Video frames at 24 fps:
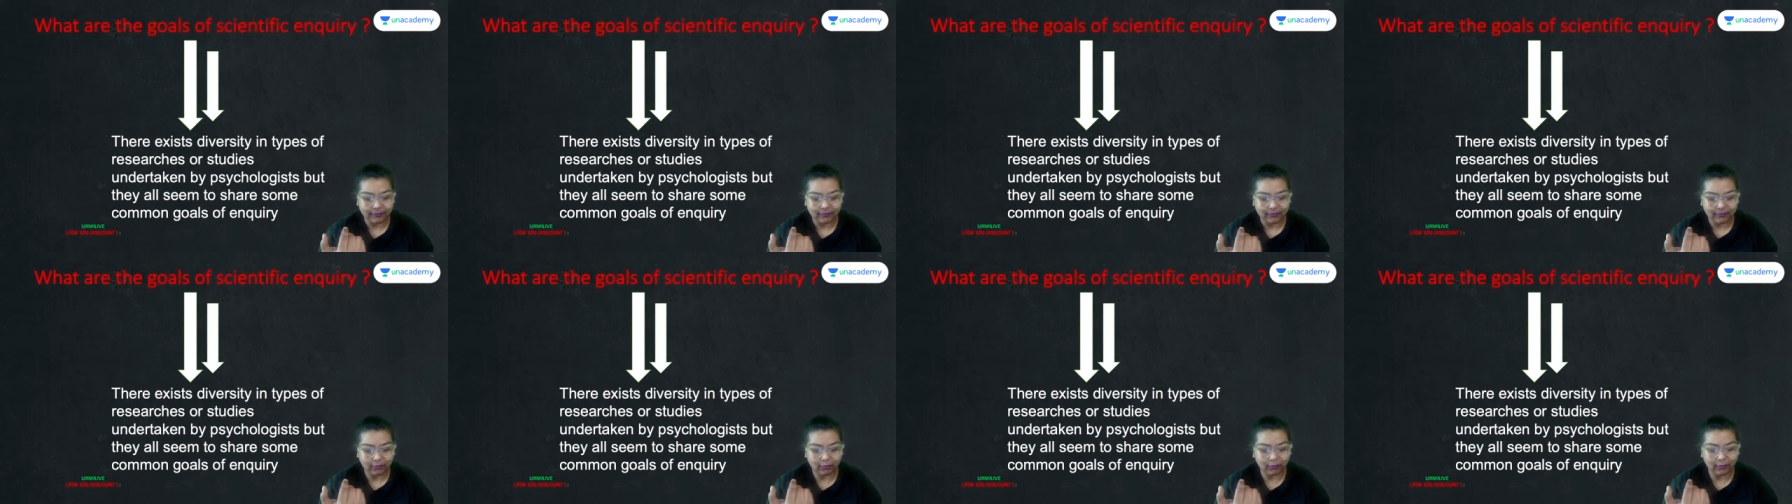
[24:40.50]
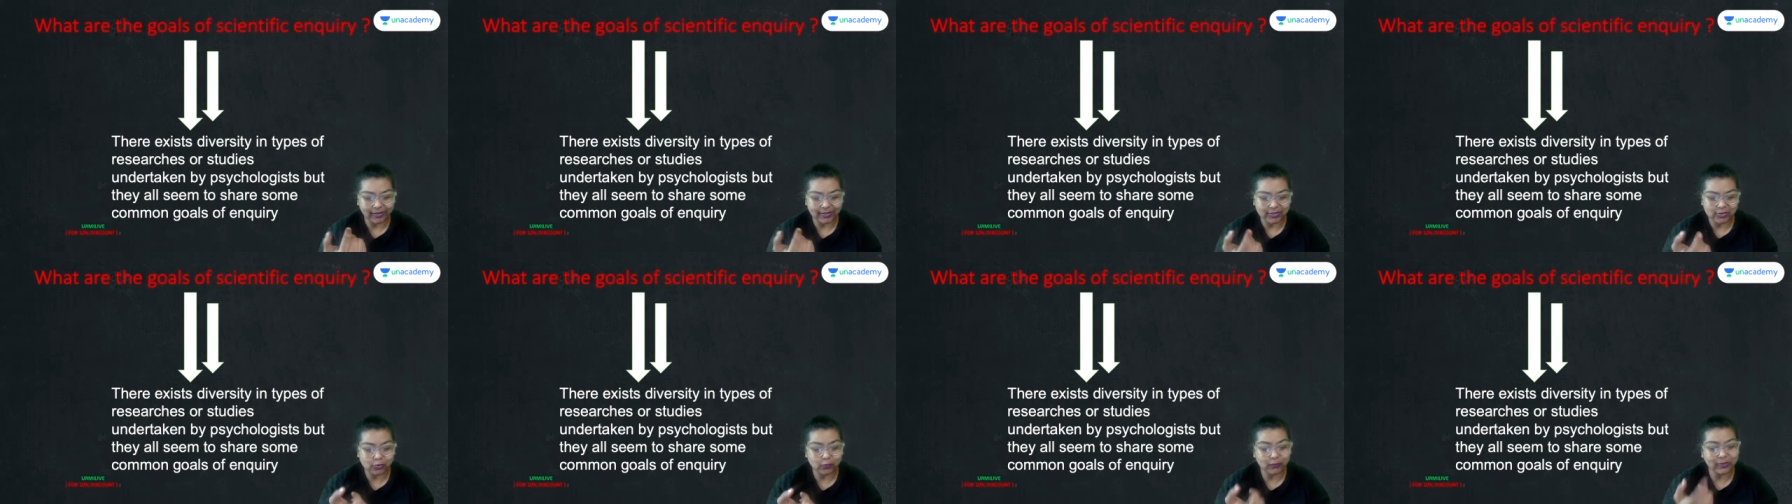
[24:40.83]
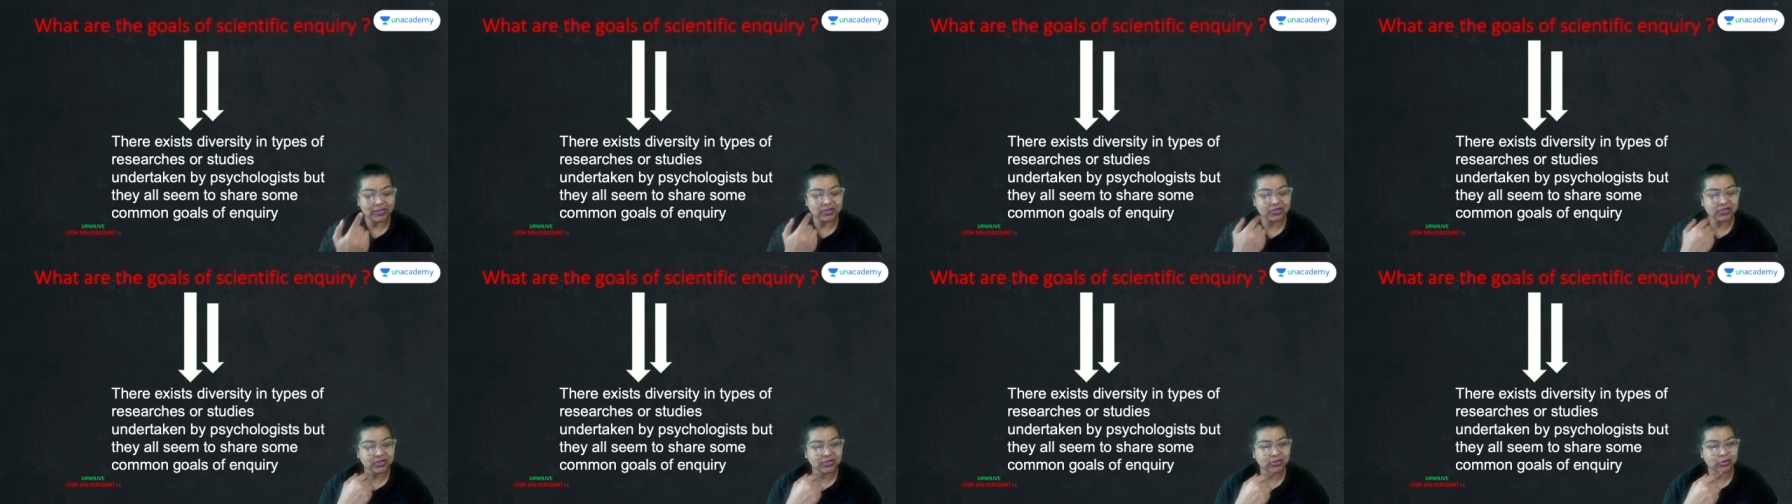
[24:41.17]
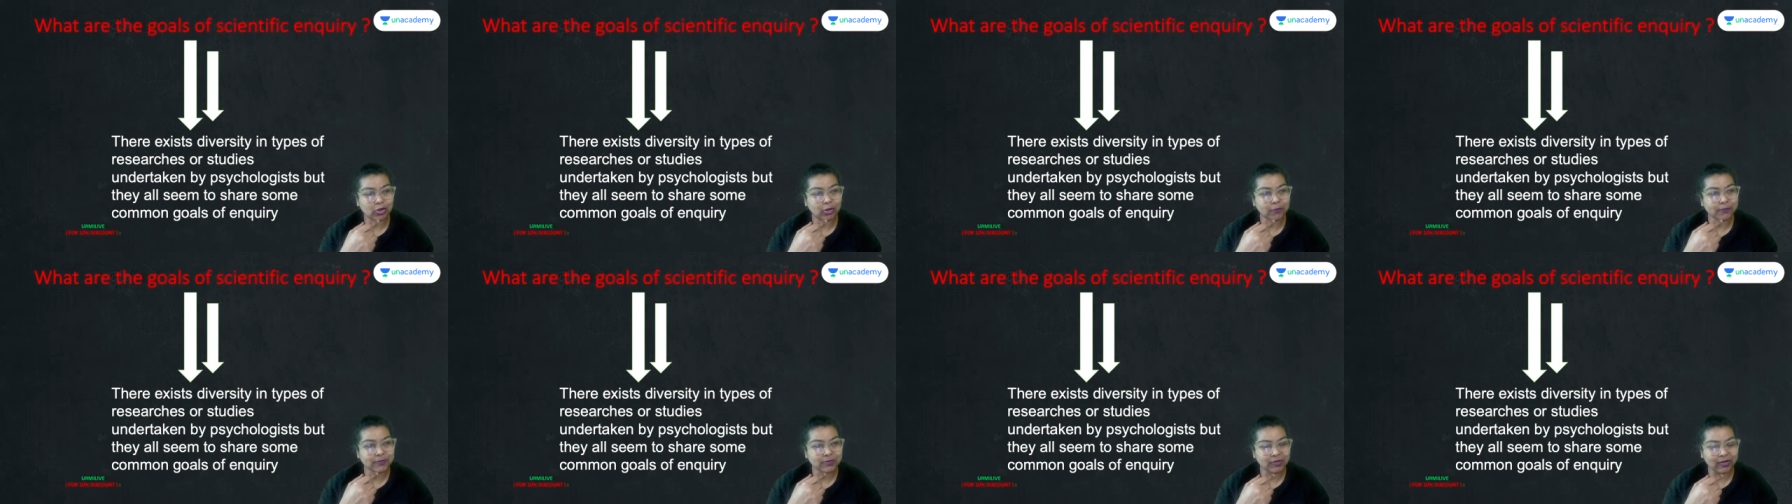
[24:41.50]
All right. So when she
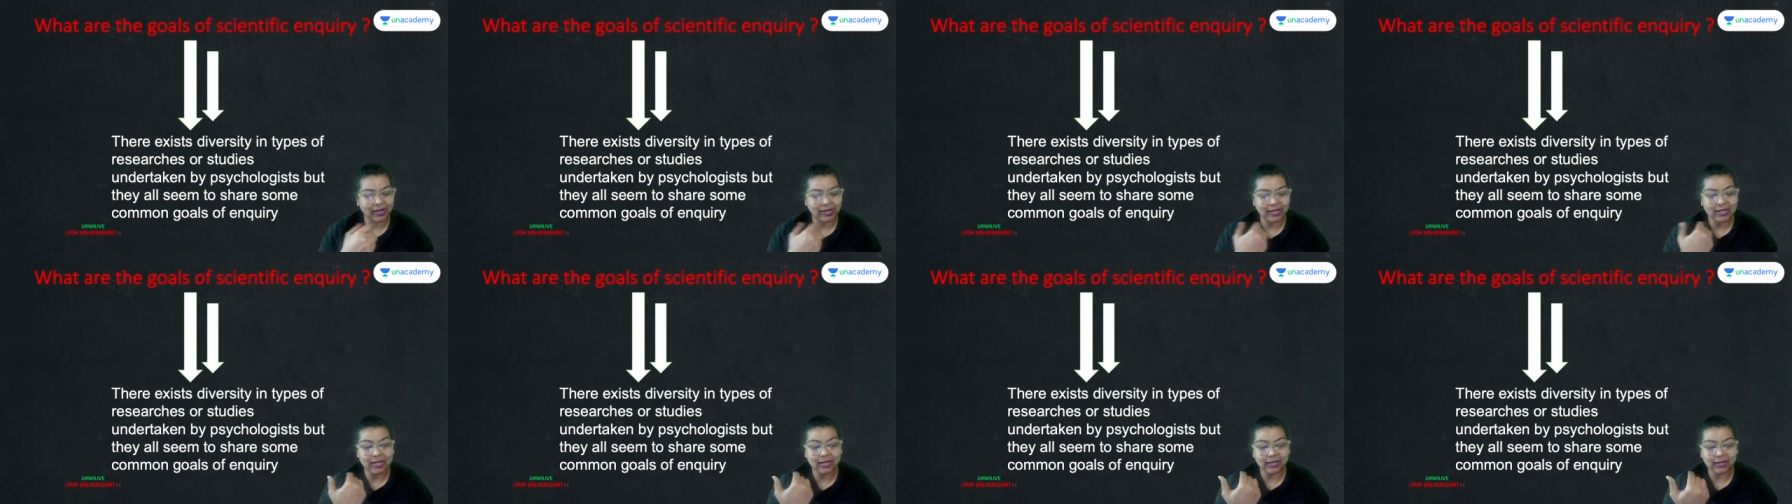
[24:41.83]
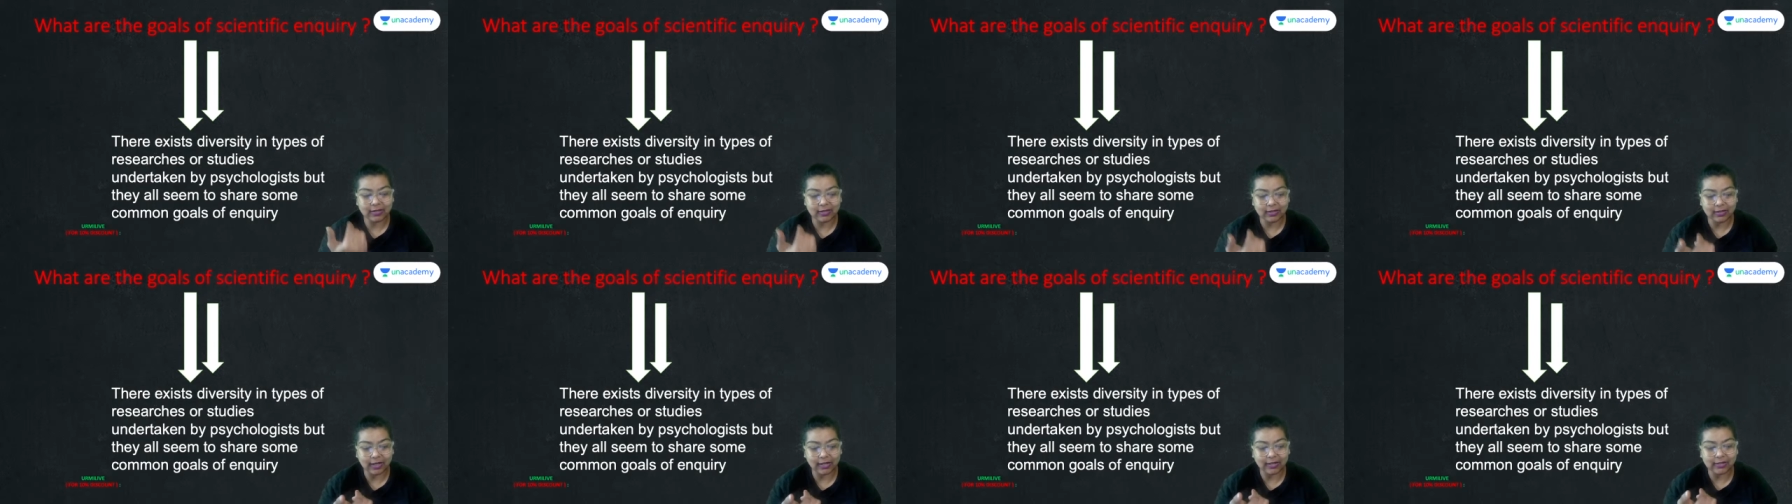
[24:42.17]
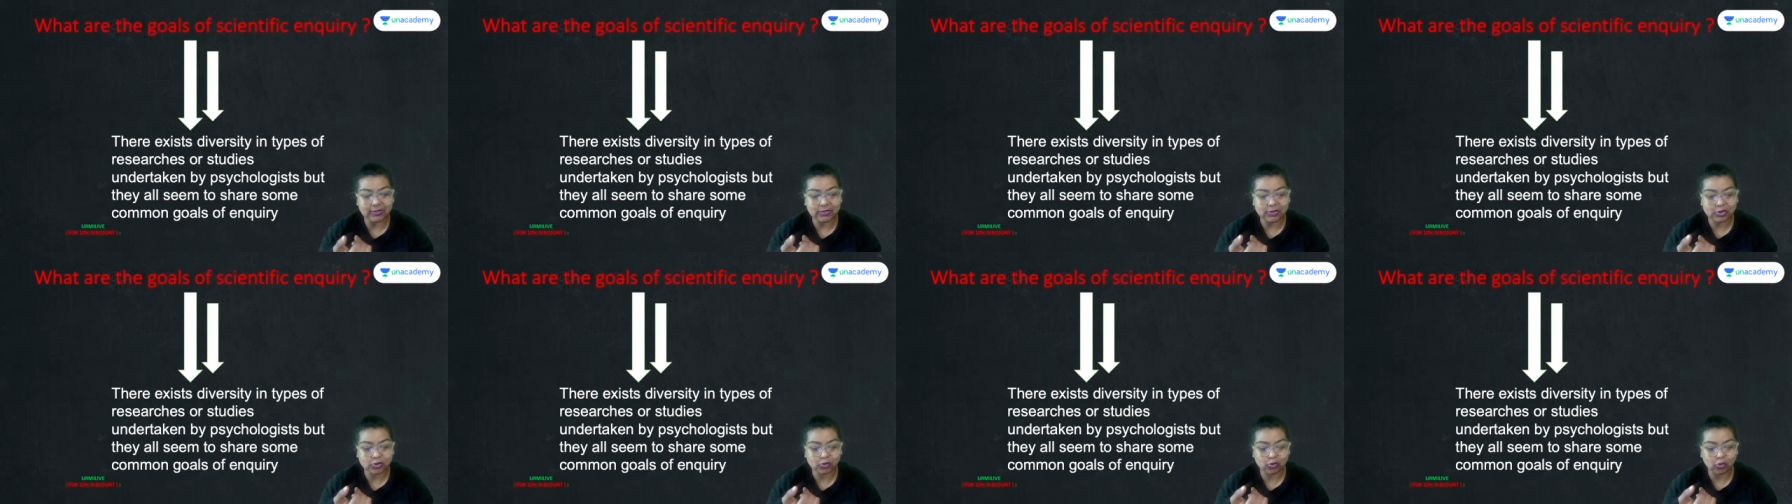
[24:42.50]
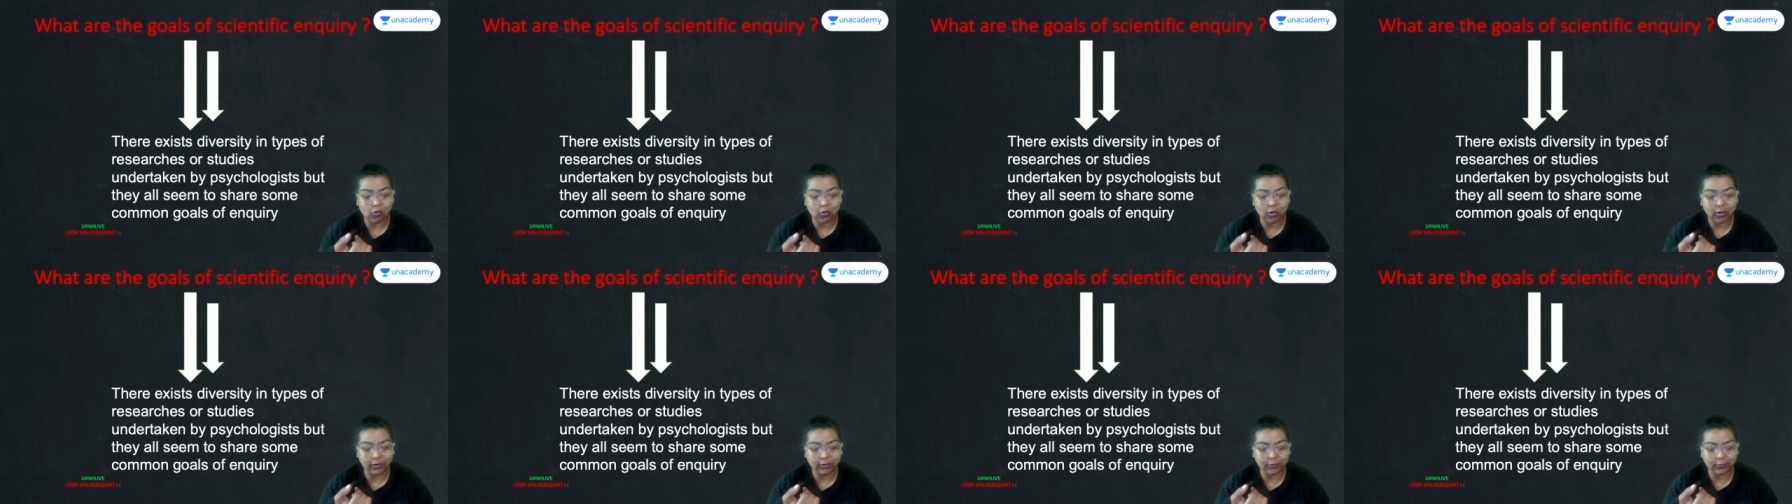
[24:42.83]
stops crying, I'll
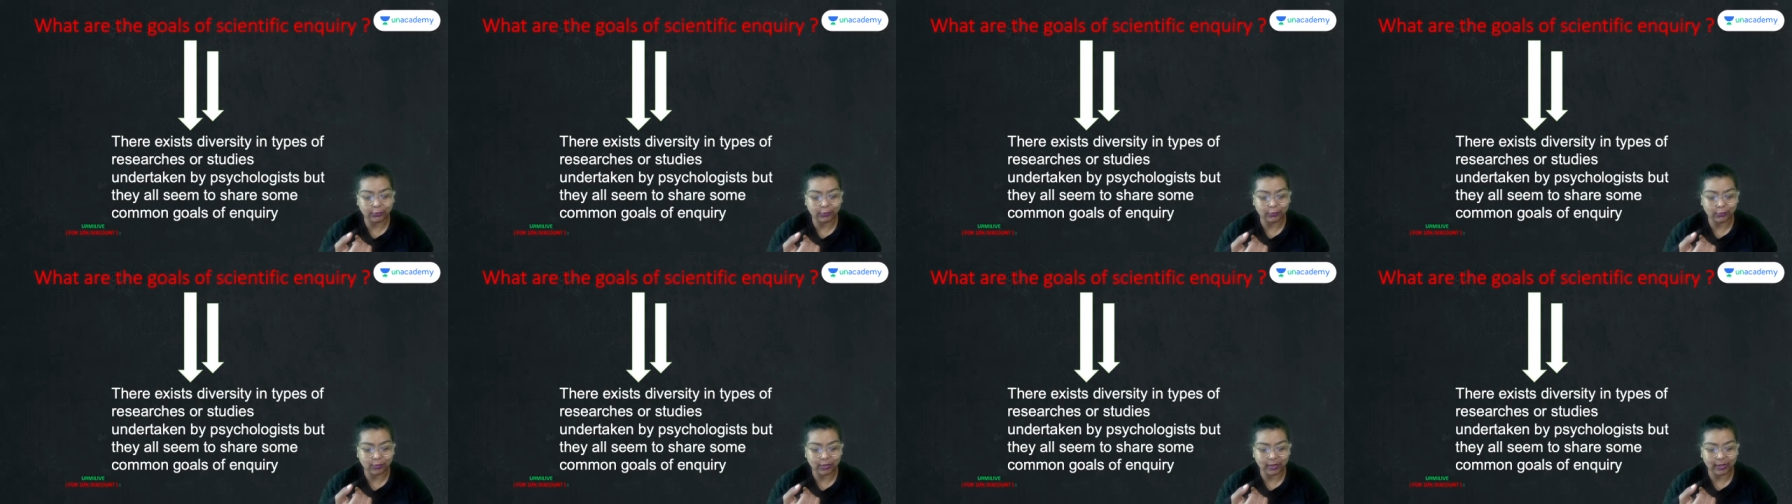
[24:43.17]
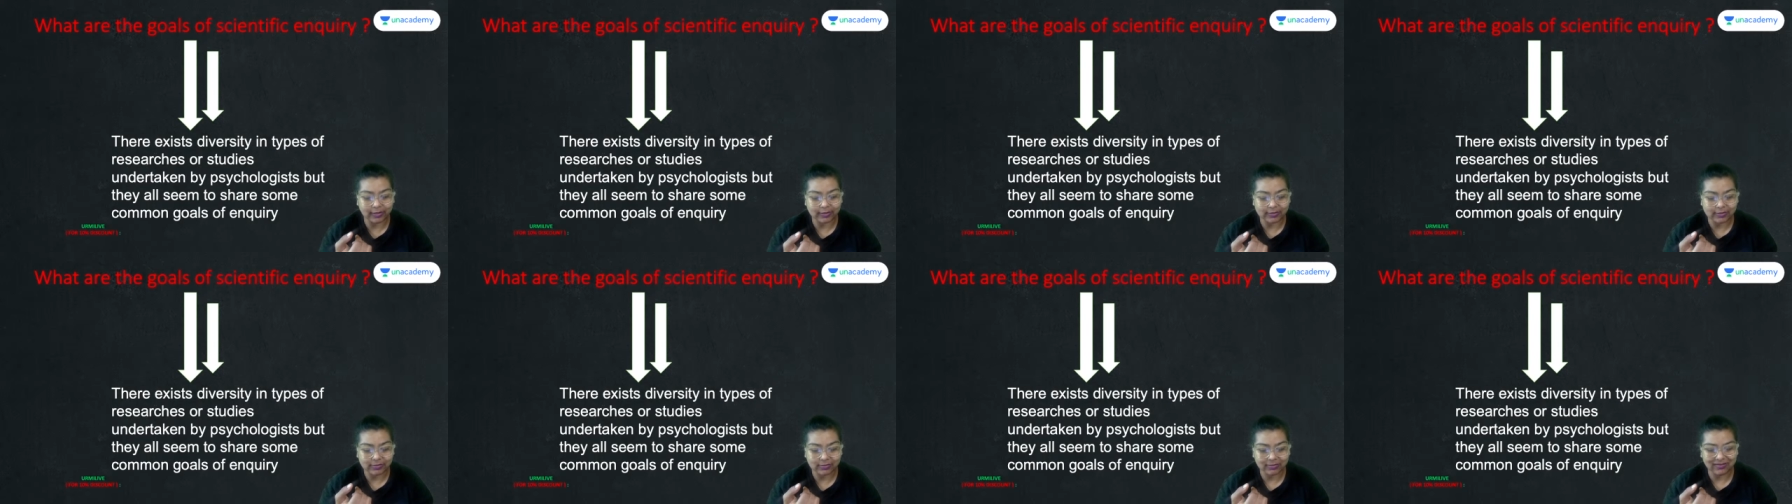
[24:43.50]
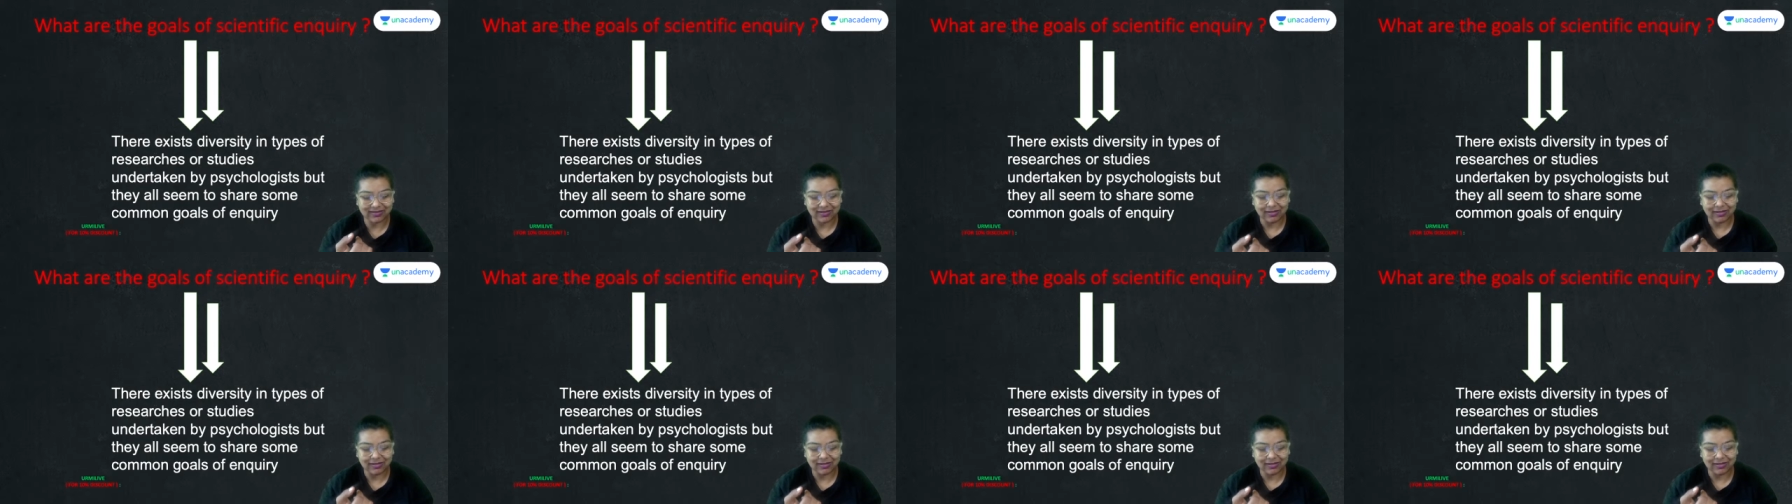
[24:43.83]
show her to you guys.